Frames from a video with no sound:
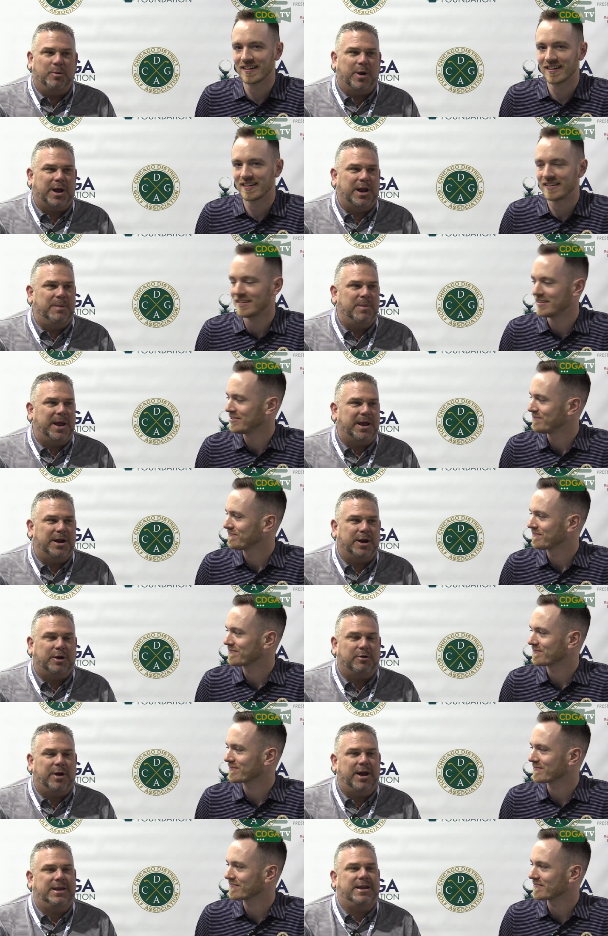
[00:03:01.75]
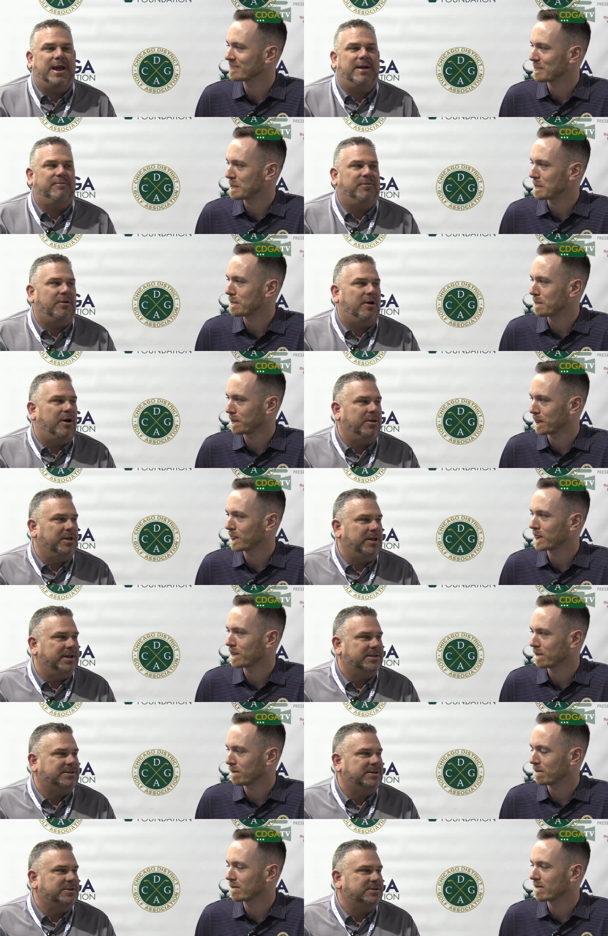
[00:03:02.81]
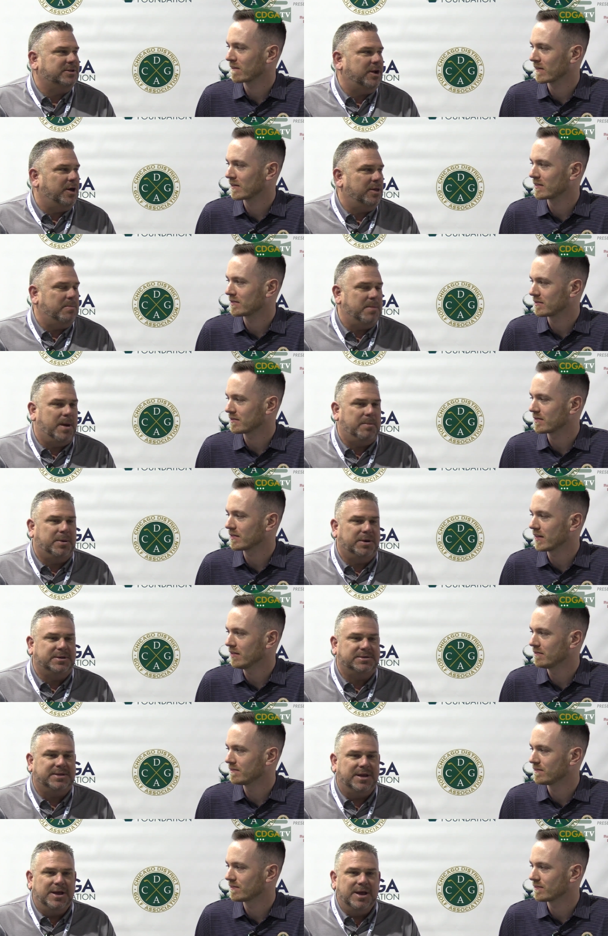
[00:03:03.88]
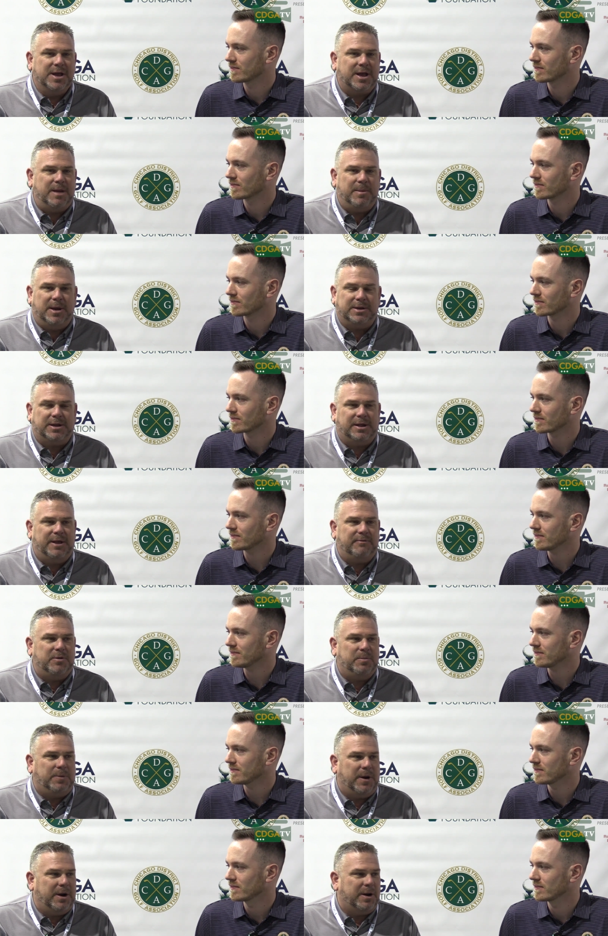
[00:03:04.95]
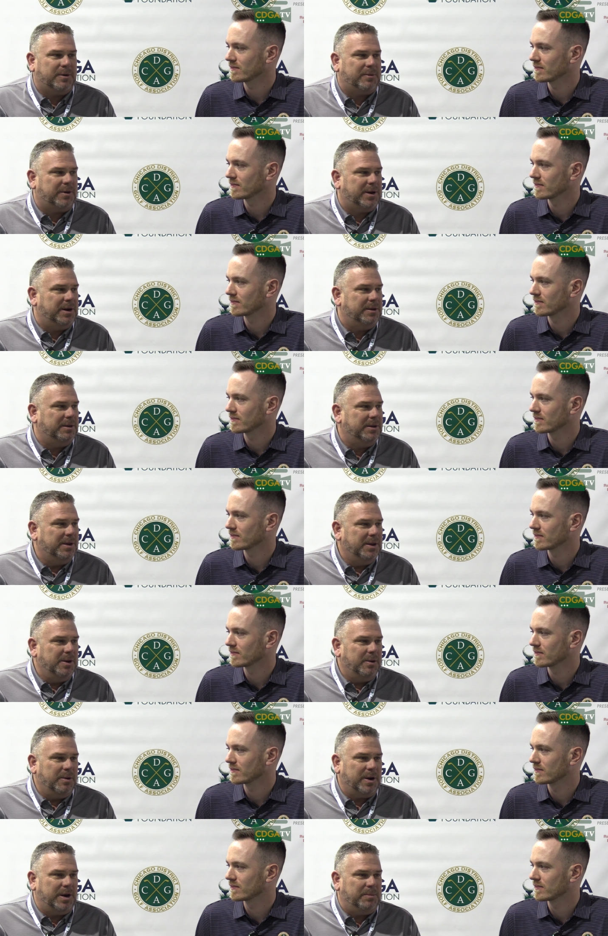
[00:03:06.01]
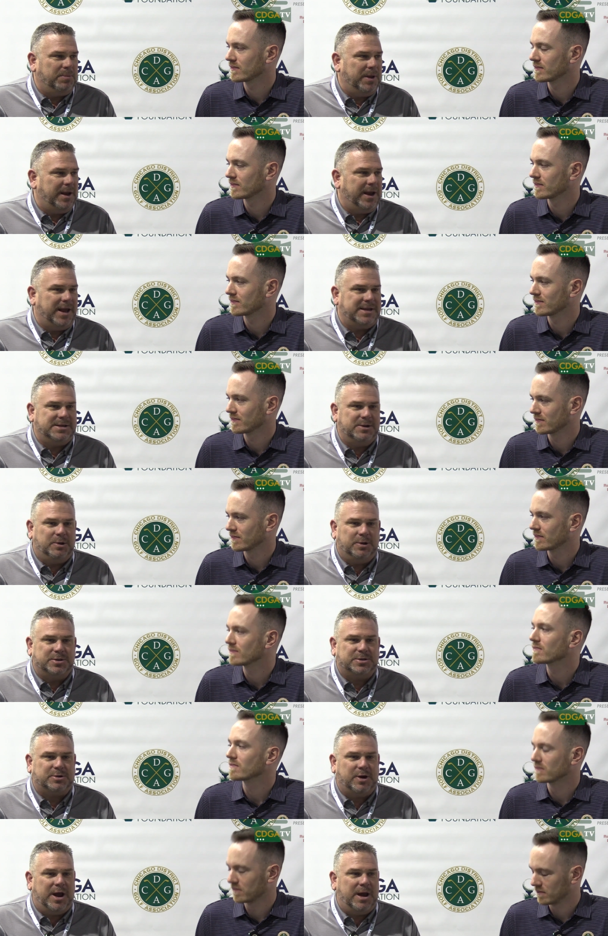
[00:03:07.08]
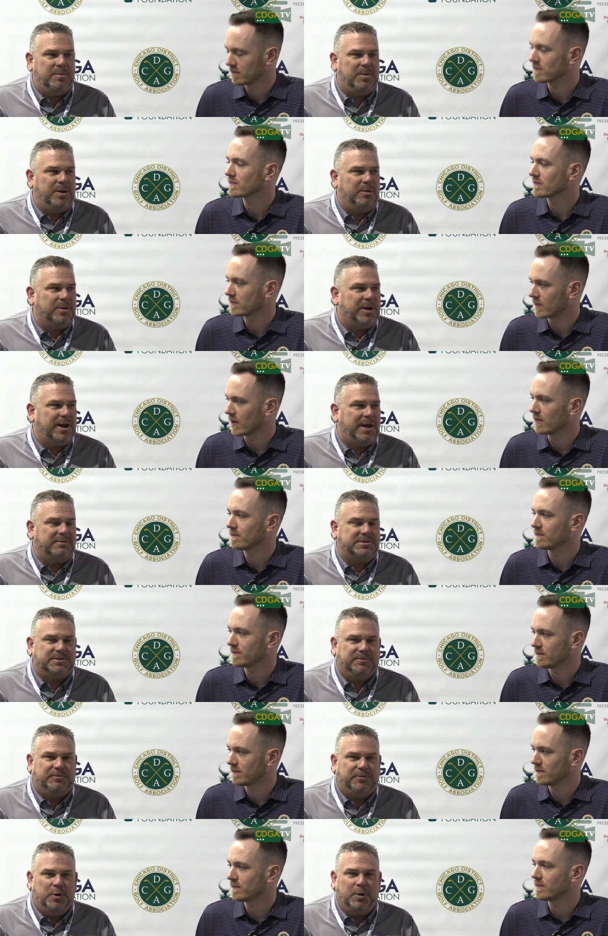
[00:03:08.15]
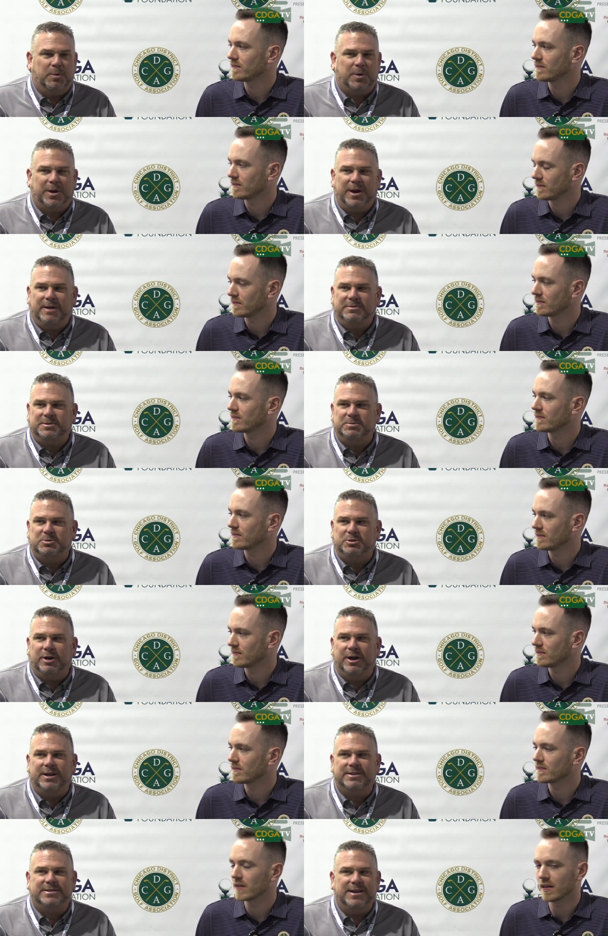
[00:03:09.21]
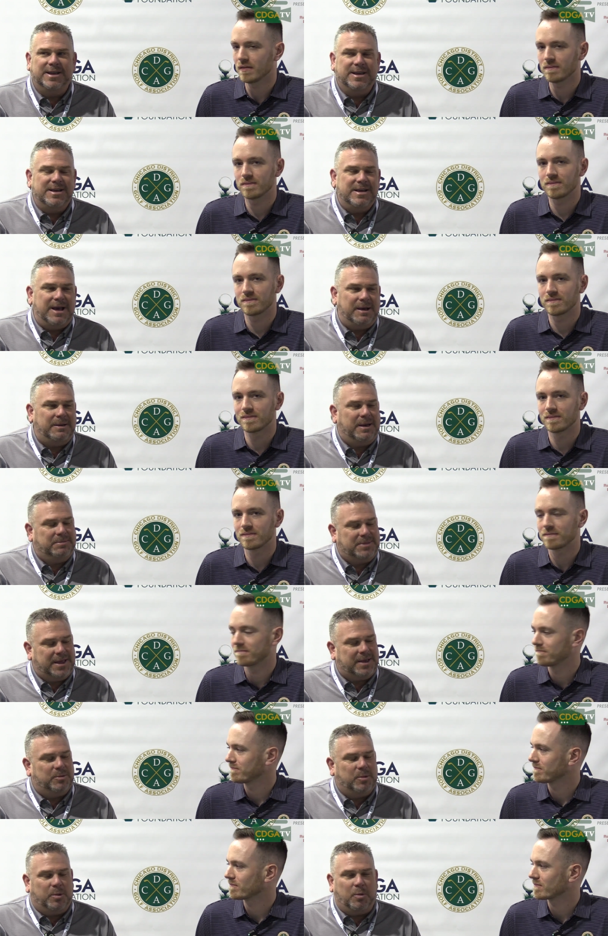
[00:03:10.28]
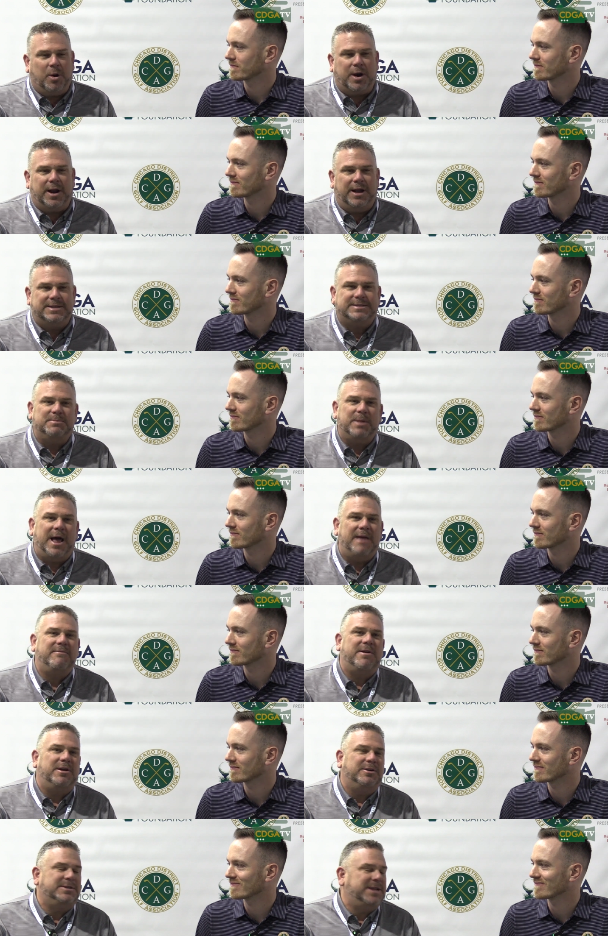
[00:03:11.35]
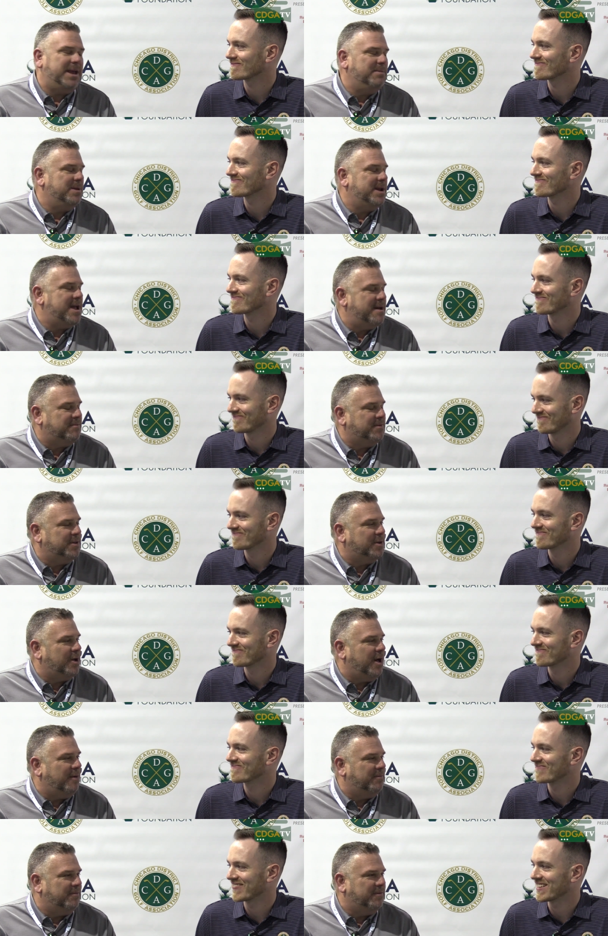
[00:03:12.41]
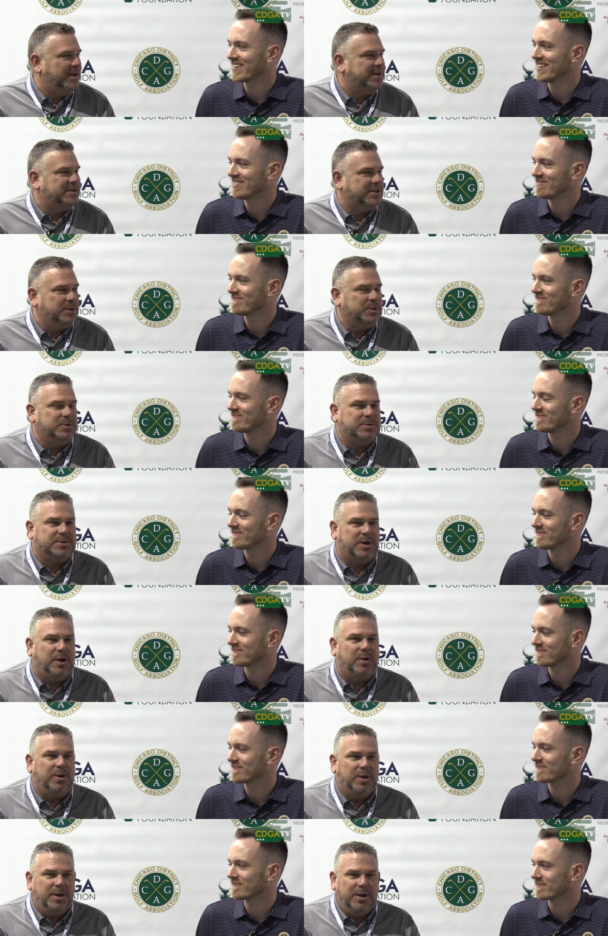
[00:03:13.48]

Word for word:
Speaker 1: we're going to make it a great day for all the listeners and all the members. Come out to Glenview Park. We're going to we're going to play an 18-hole scramble. We're going to have some food. We're going to have some drinks. I, am thinking we're working on some live entertainment after the golf event yeah. too. So